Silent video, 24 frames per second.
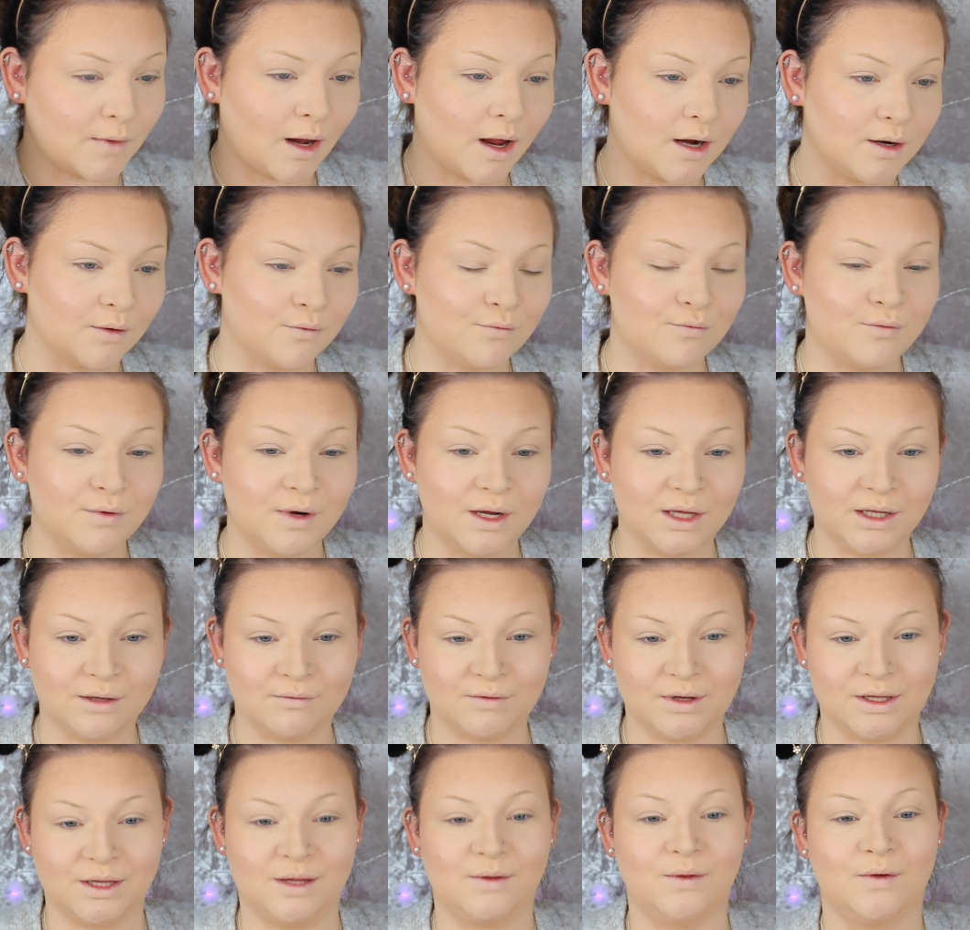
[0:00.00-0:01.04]
And I really,
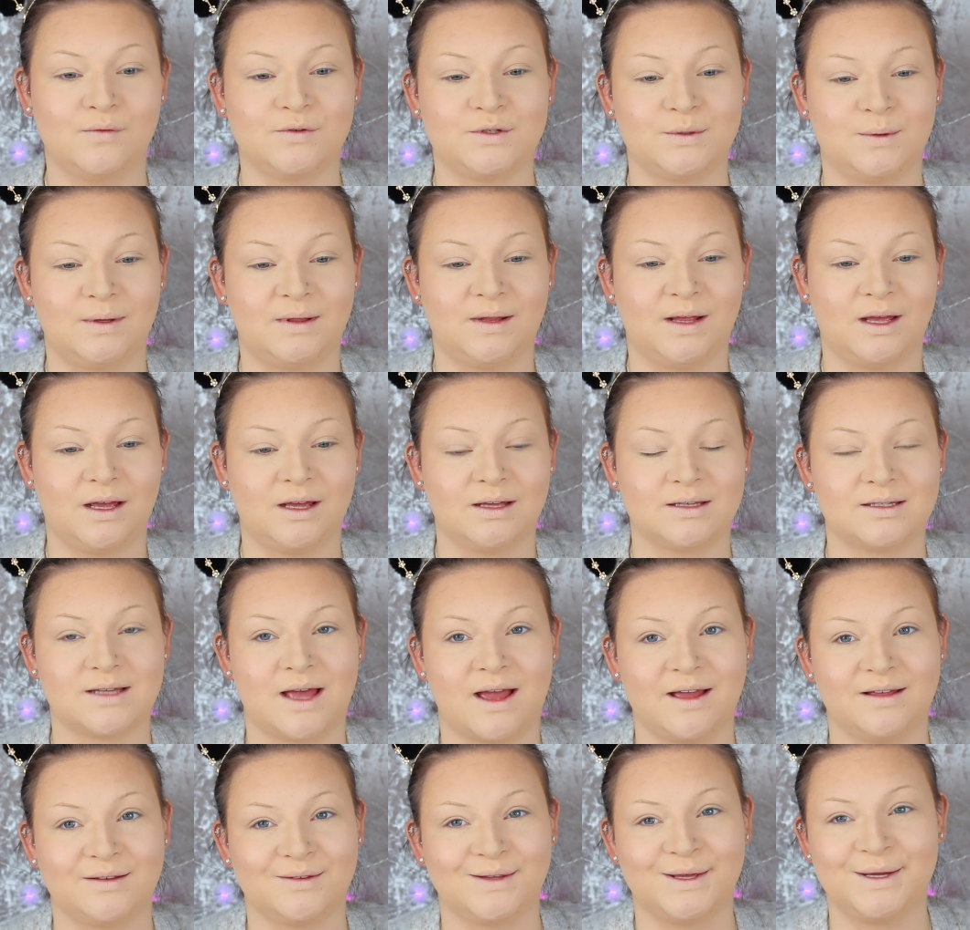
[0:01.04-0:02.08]
really love doing this.
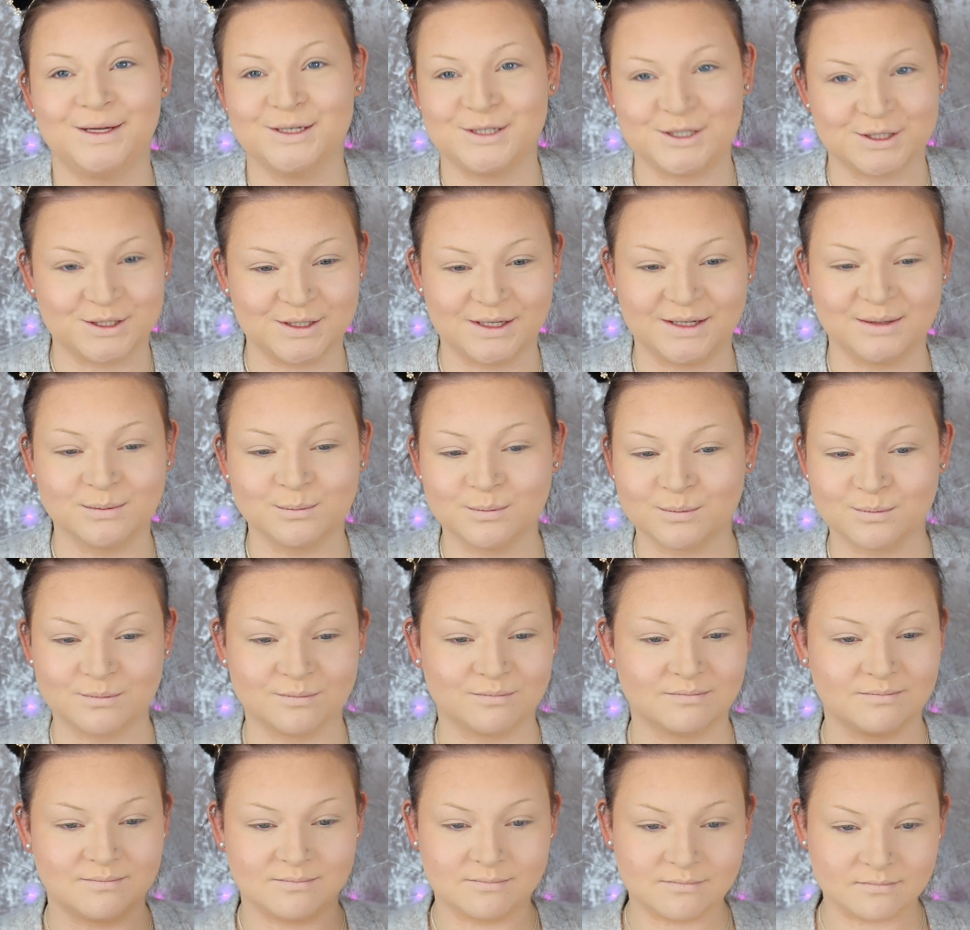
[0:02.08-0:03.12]
Like, literally,
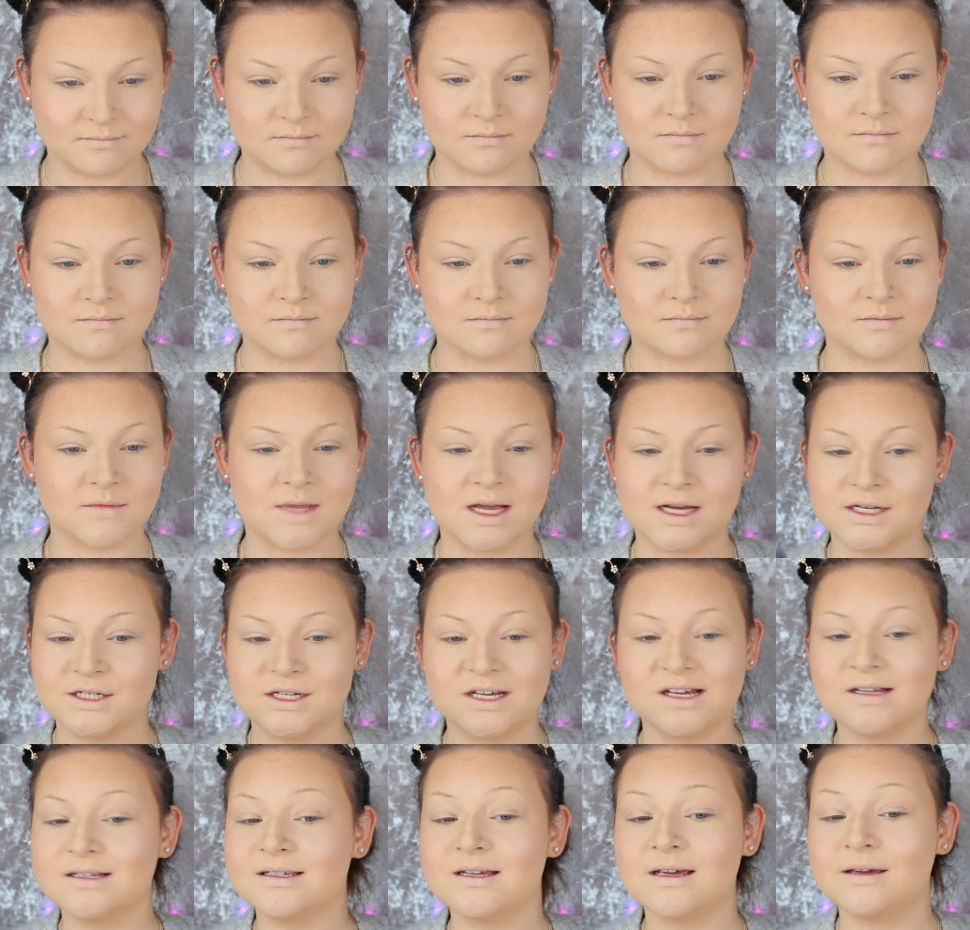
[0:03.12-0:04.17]
as you
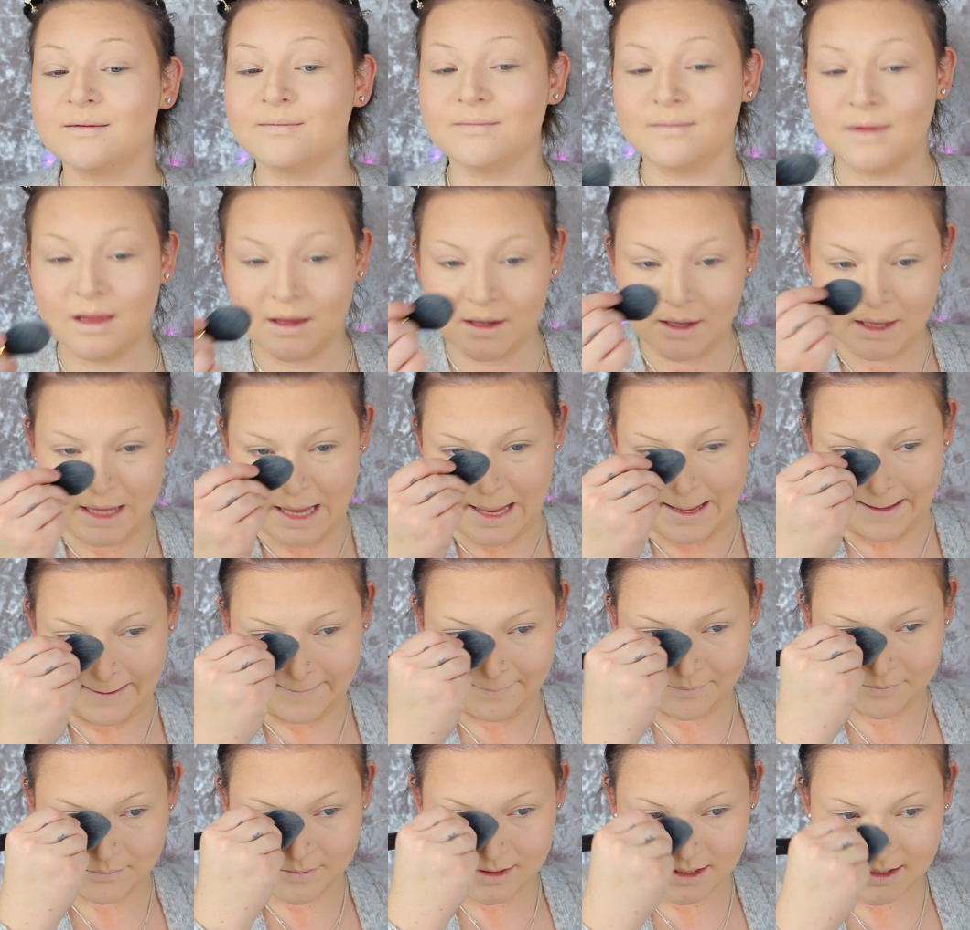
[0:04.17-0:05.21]
can see,
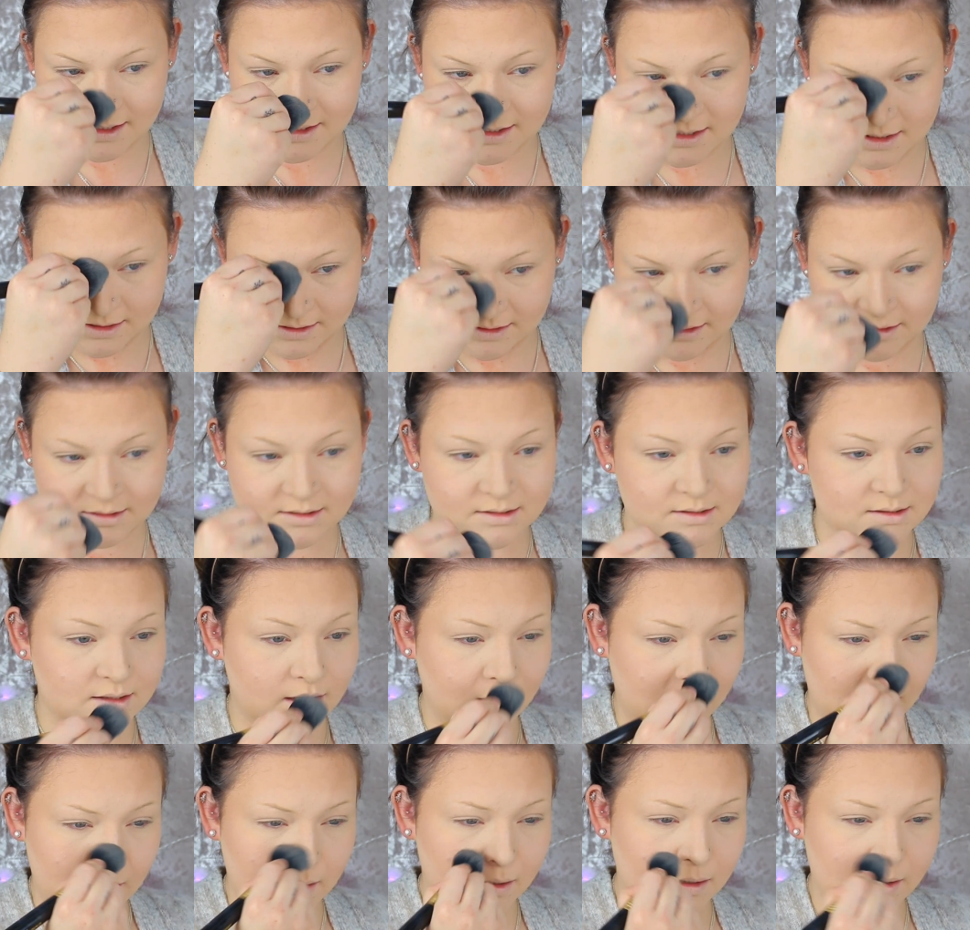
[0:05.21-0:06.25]
makes you look
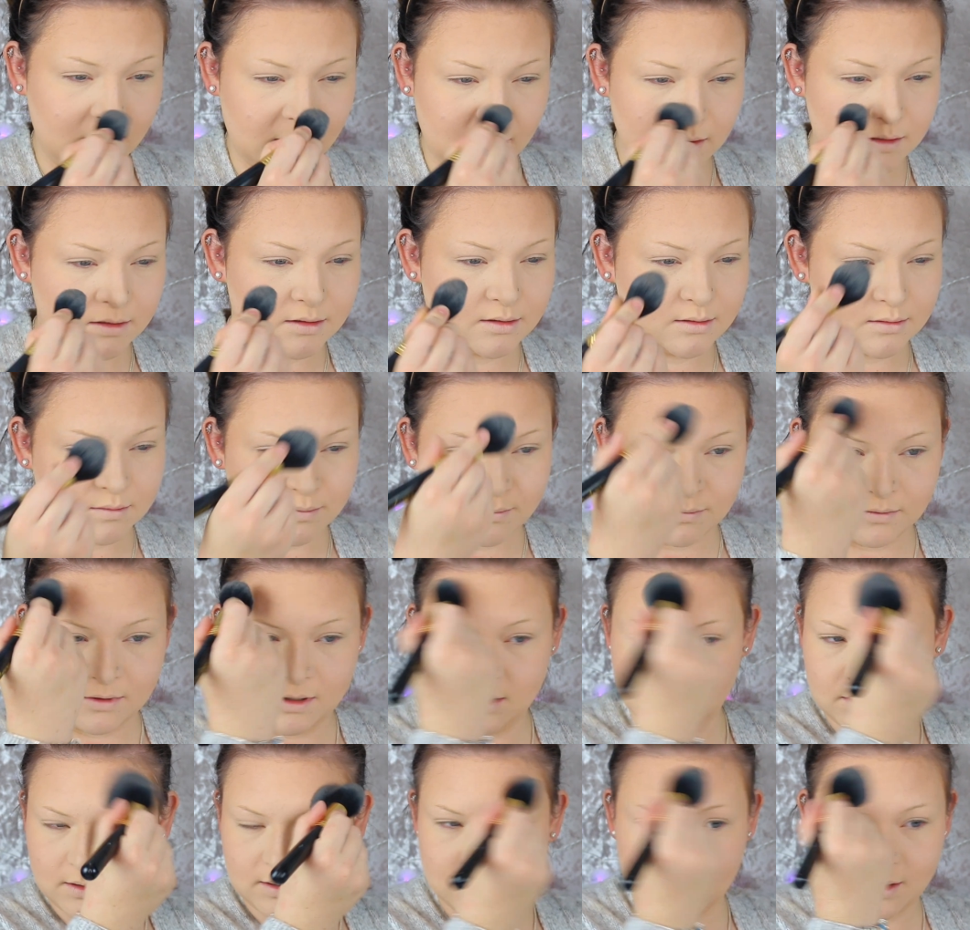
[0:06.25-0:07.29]
so
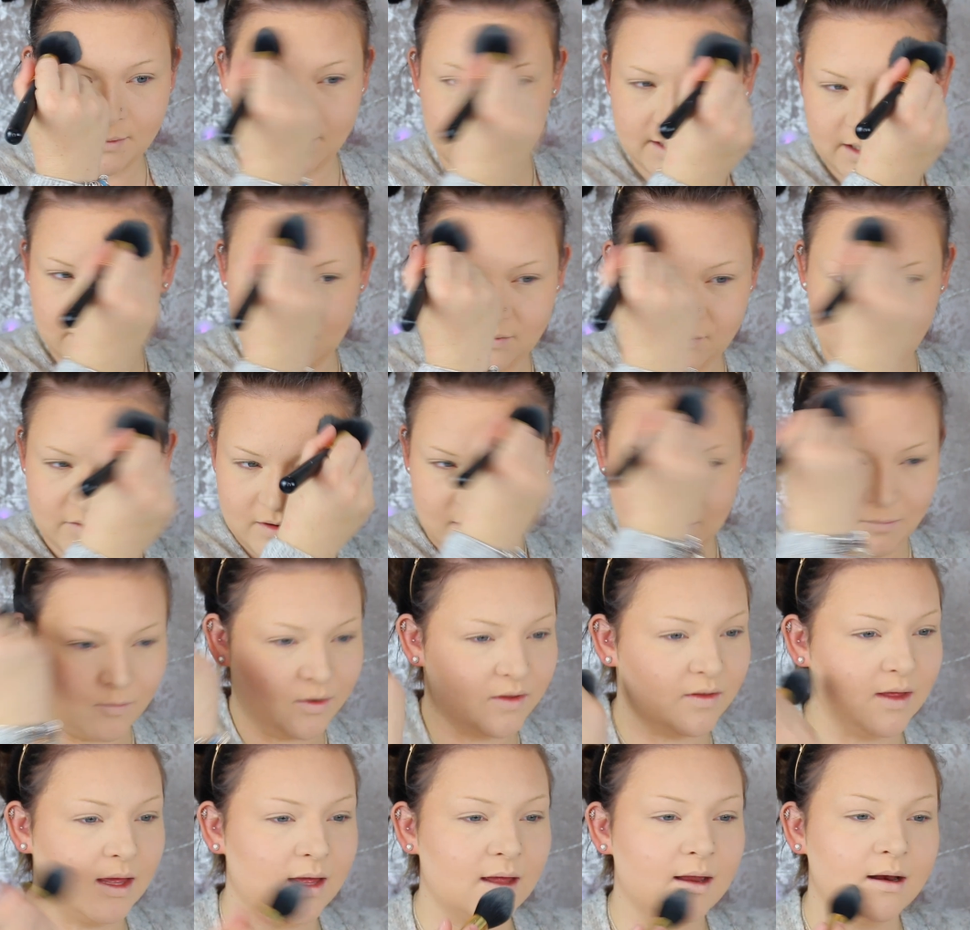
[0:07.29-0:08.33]
glowy from
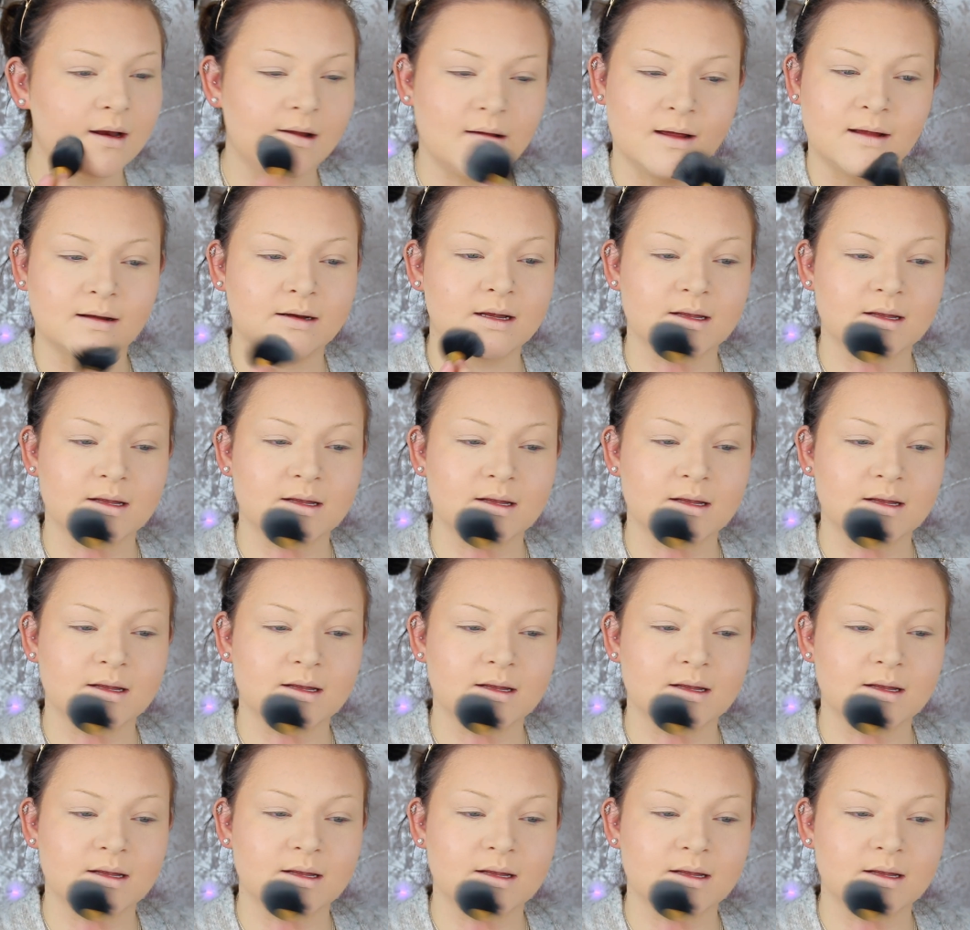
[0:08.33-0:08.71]
within.